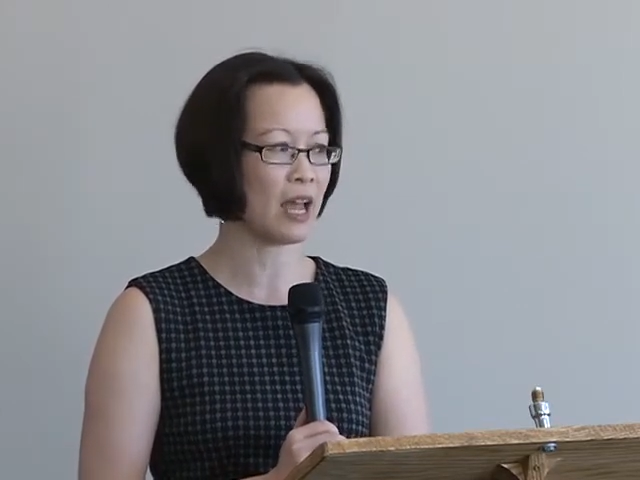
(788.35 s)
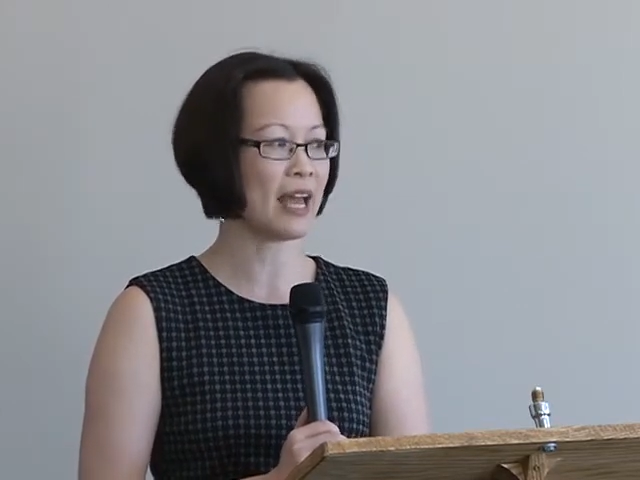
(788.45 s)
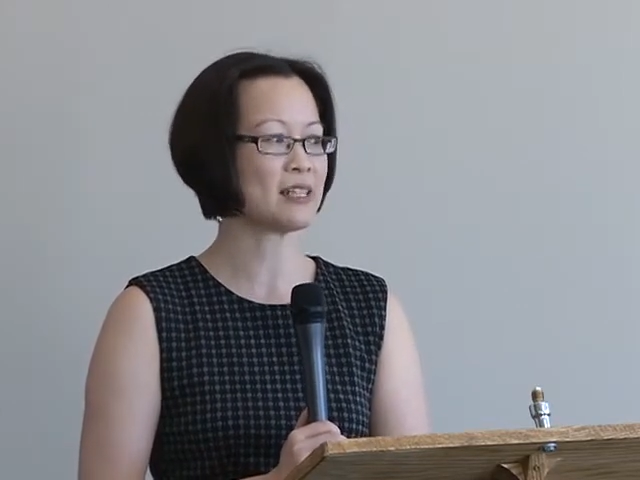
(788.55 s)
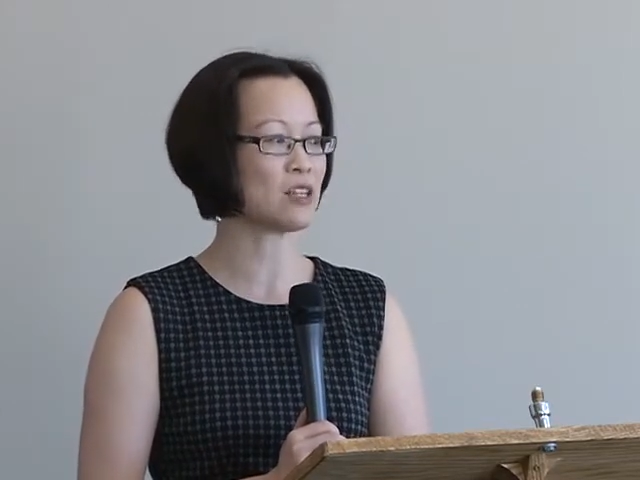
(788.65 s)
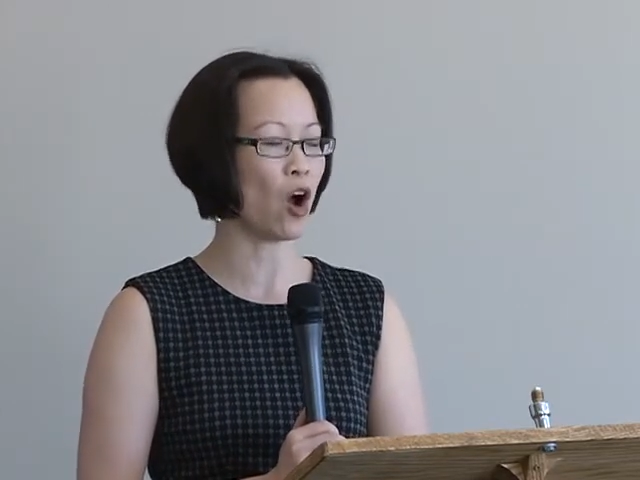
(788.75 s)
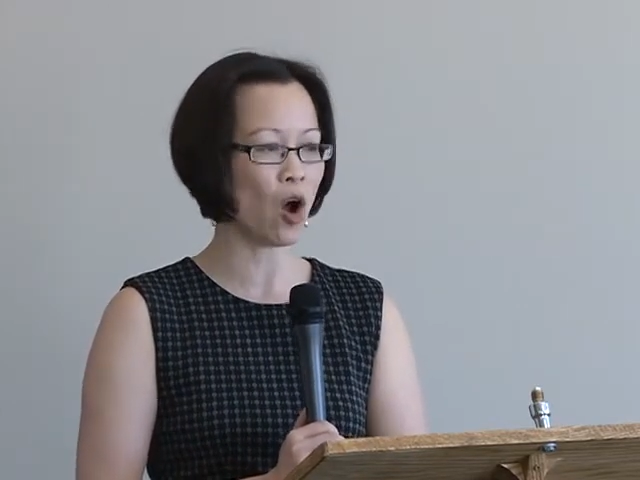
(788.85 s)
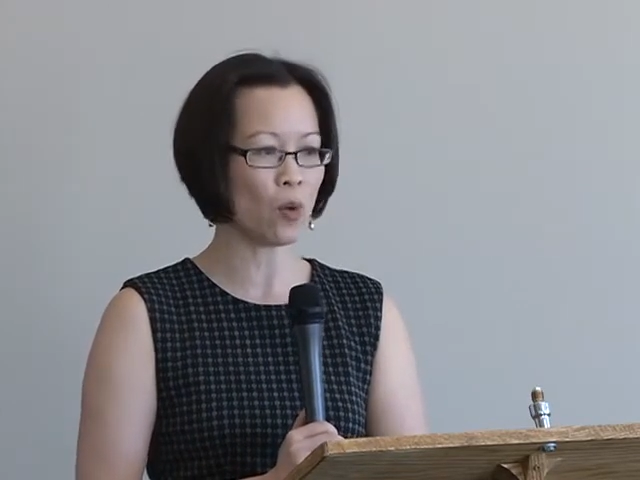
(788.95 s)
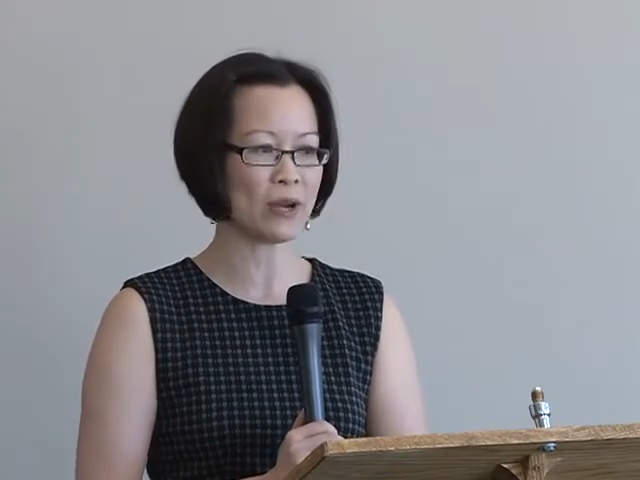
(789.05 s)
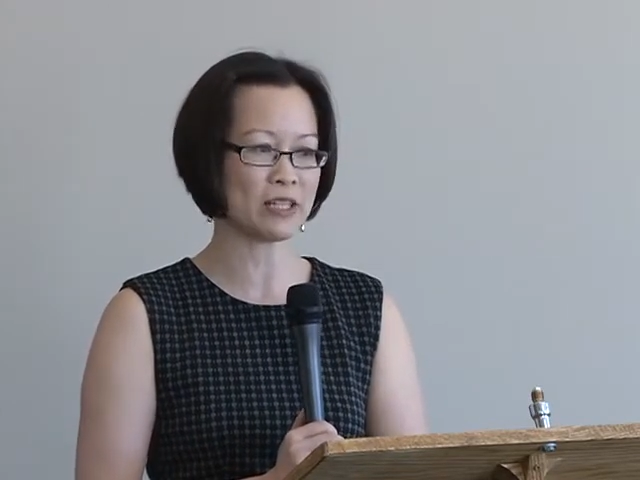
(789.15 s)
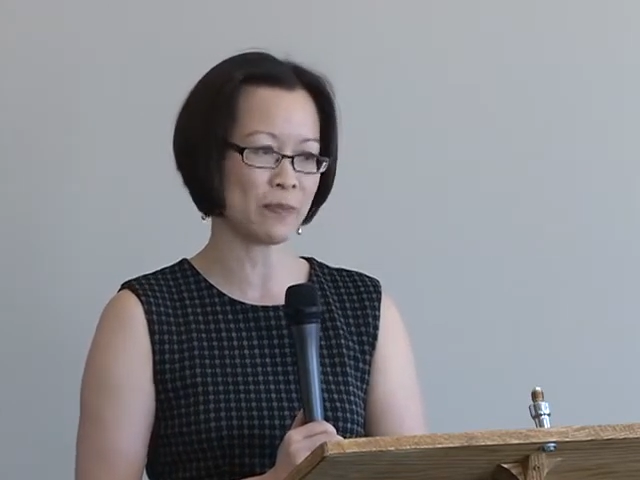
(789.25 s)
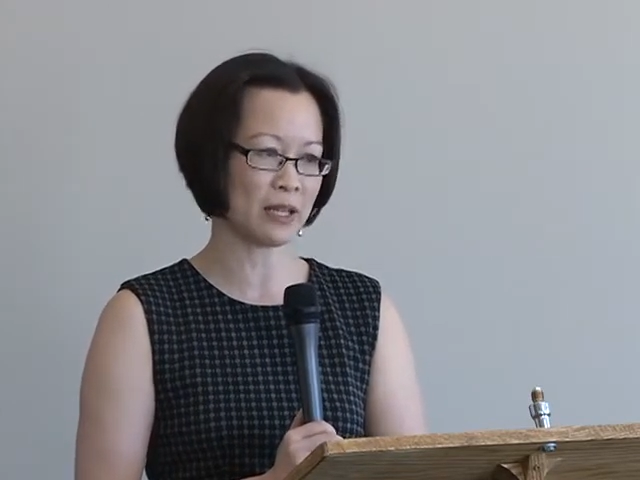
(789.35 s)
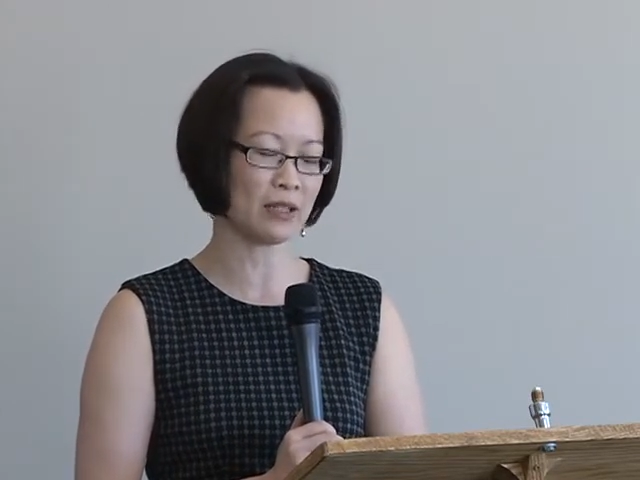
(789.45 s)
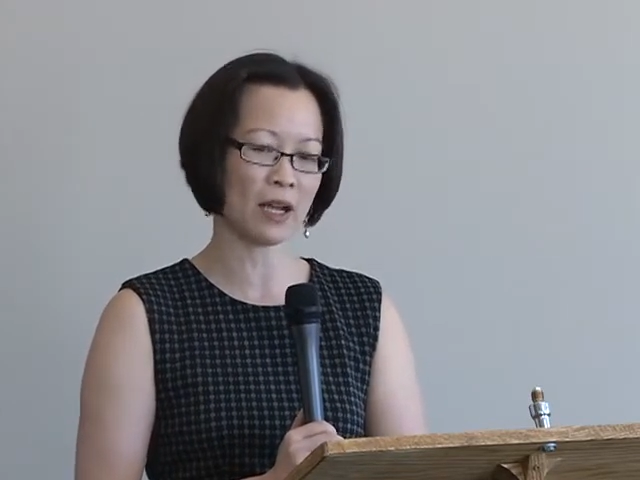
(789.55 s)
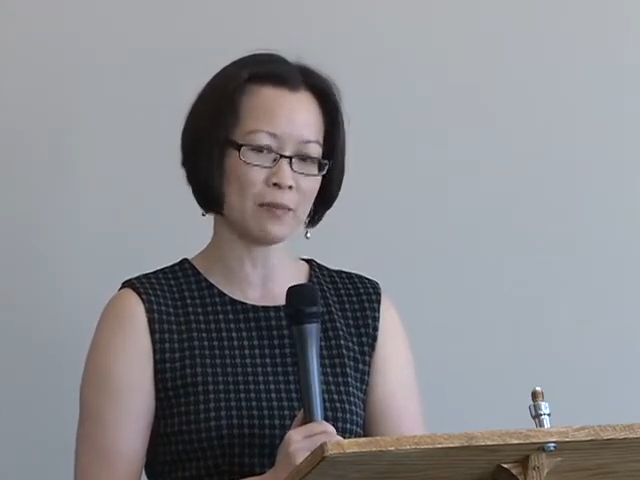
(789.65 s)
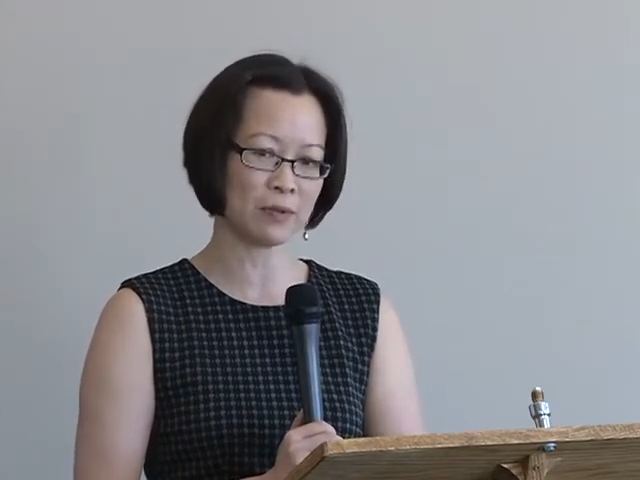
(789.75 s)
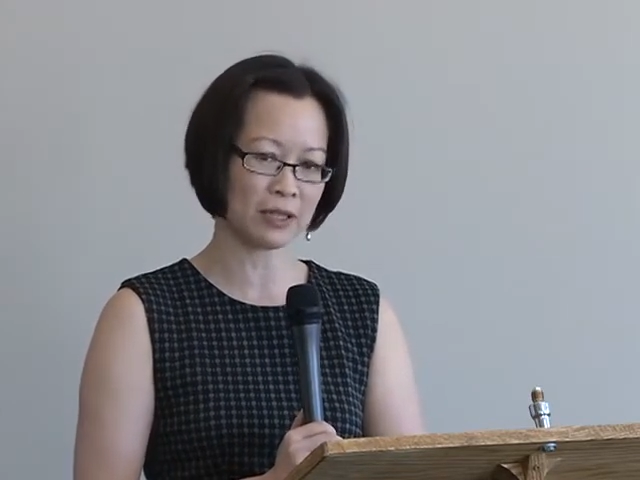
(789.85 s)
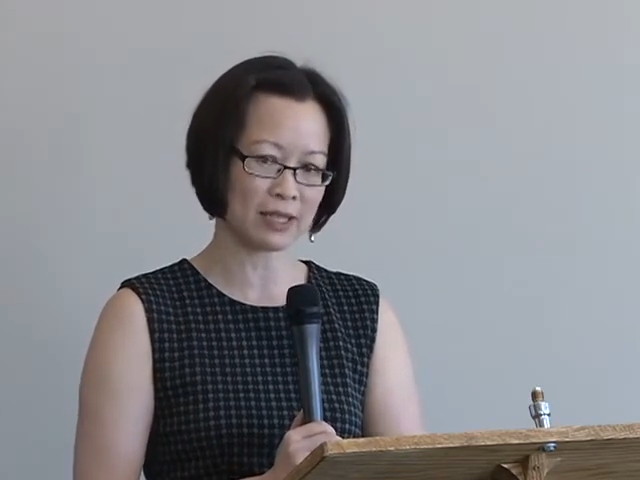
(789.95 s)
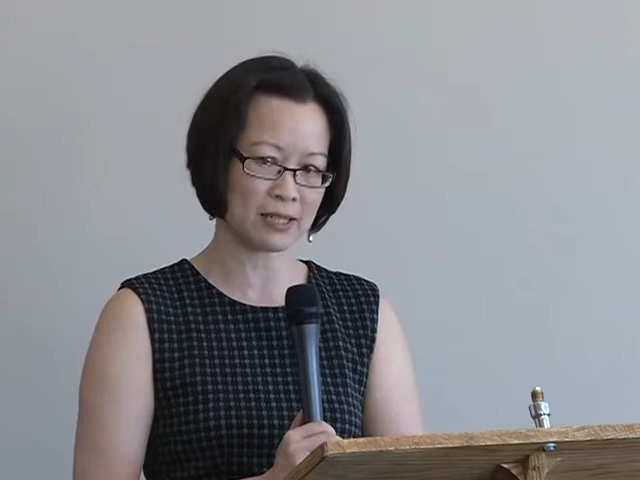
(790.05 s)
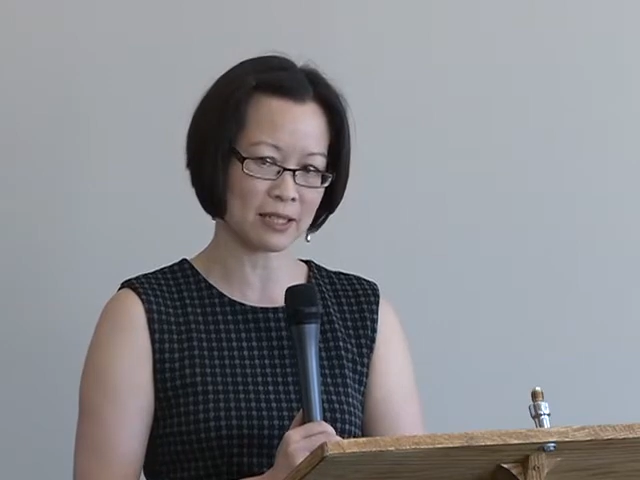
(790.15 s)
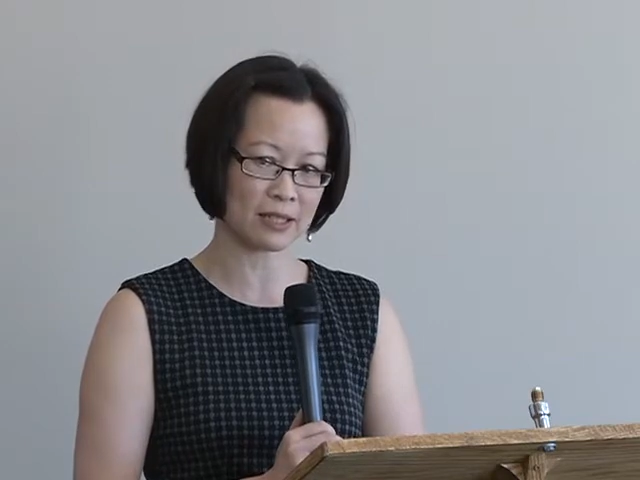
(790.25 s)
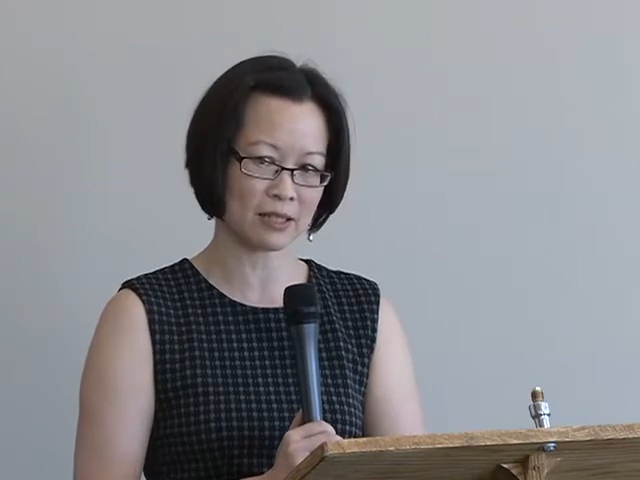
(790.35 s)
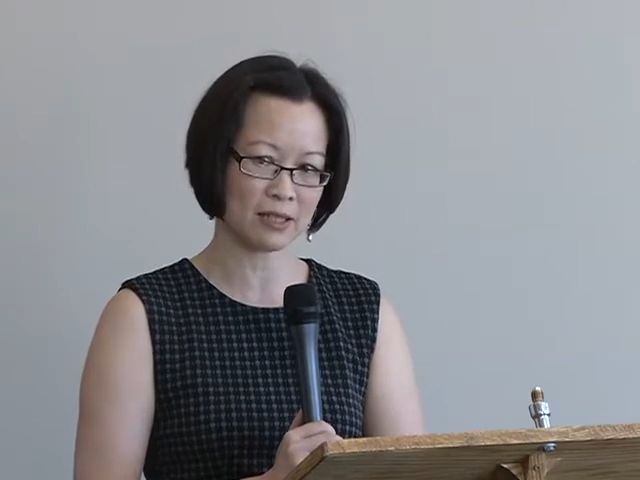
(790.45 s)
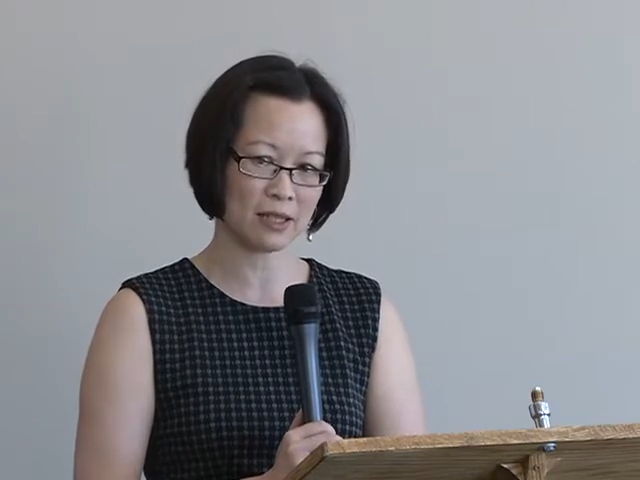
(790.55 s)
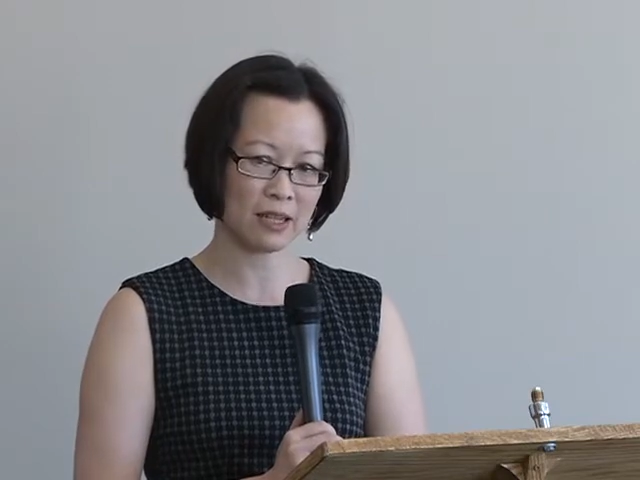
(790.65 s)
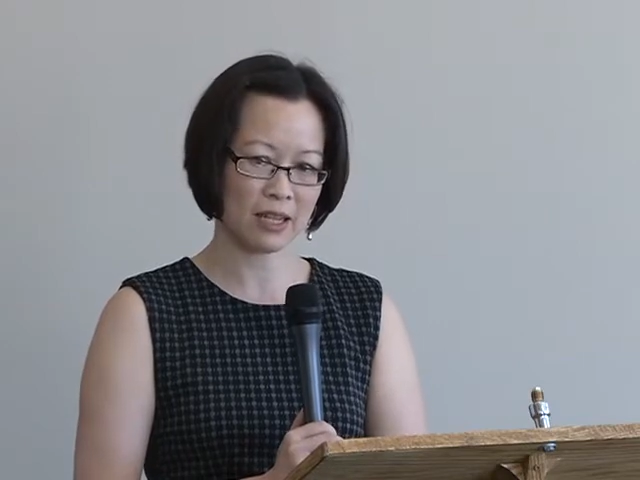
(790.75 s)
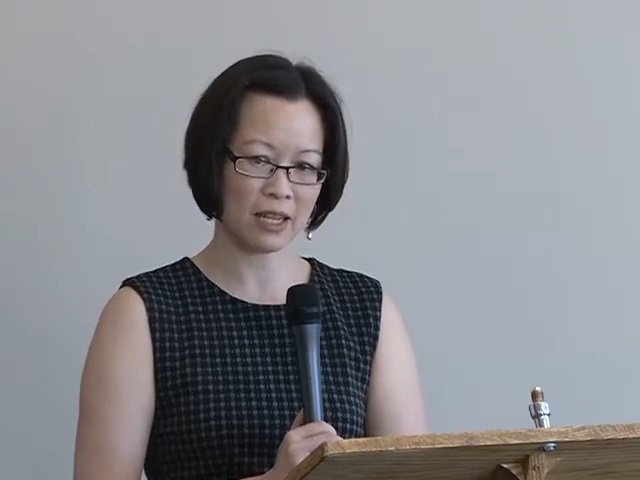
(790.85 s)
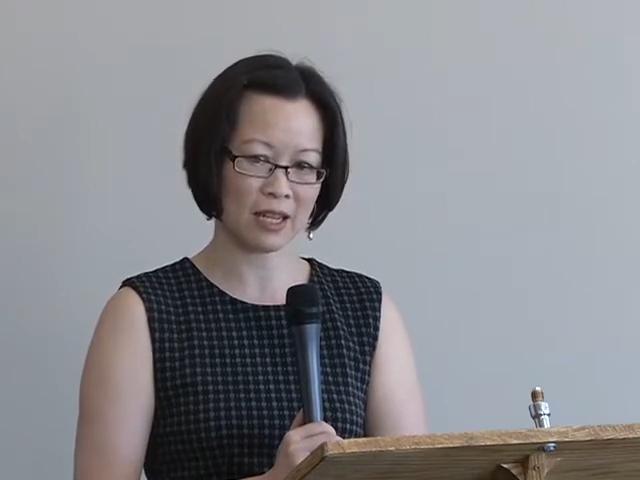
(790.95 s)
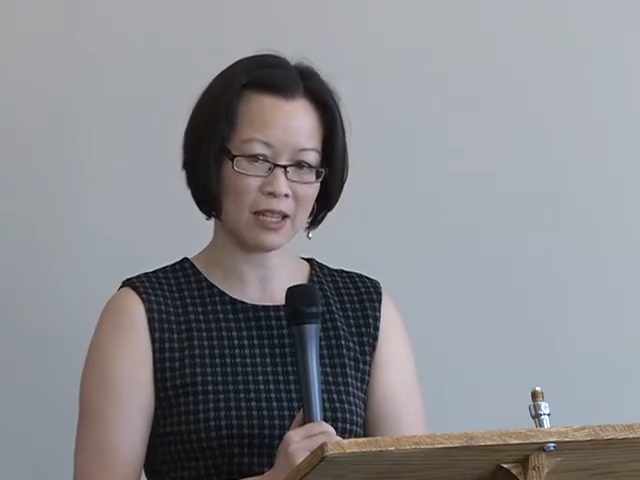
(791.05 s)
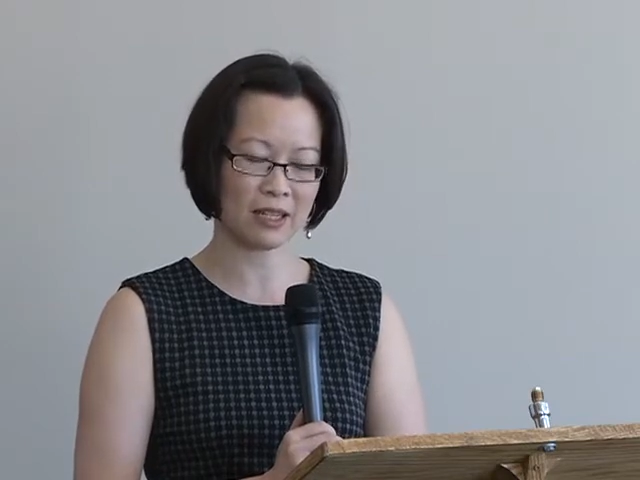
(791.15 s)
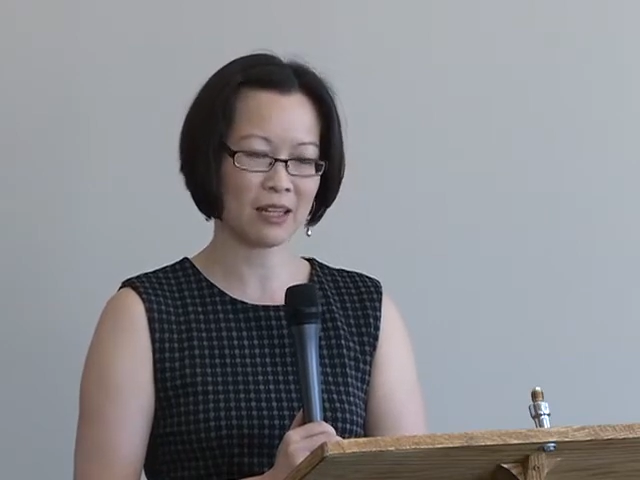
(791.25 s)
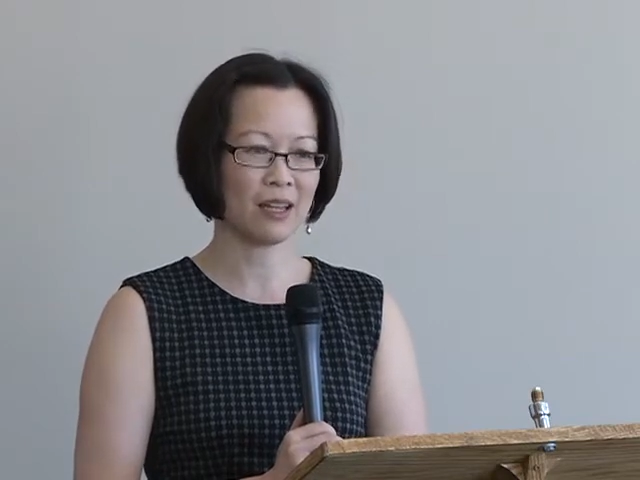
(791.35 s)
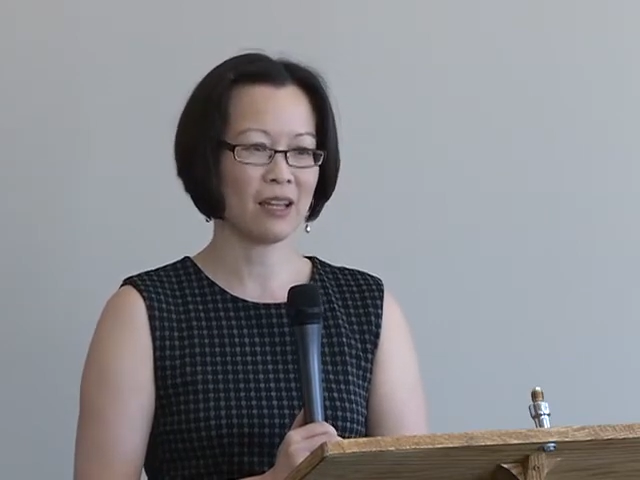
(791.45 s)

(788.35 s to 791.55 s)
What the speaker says: has always been complicit in